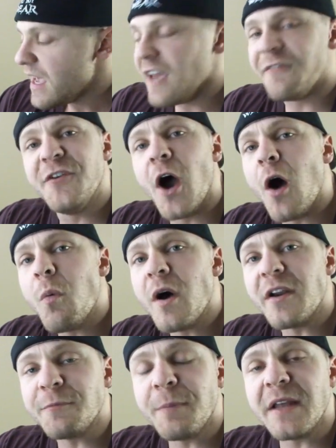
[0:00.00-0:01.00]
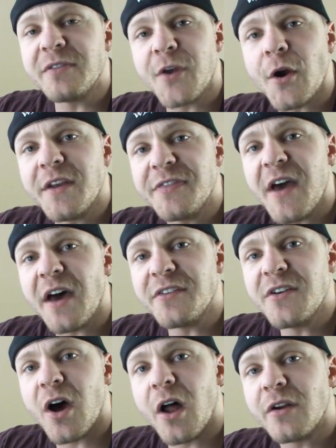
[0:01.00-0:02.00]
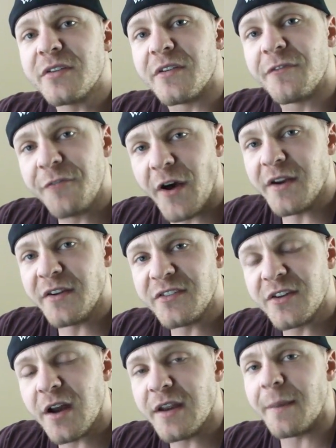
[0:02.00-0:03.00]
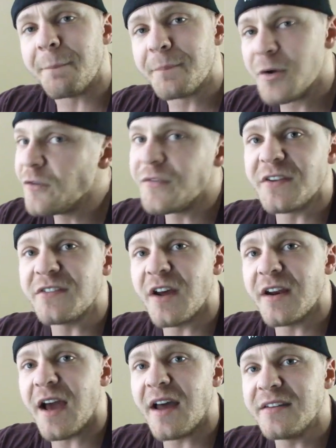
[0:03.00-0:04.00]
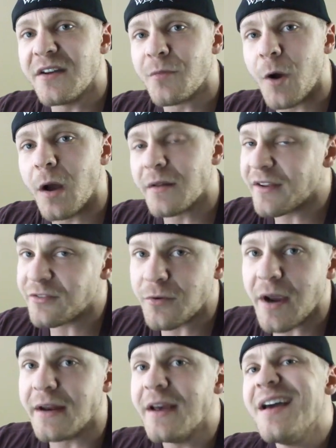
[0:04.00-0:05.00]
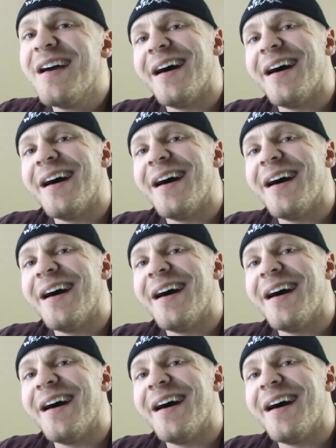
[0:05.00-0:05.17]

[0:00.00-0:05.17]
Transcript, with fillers: If y'all want to spend $30,000 and fund a study and prove the study I did wrong, that's great.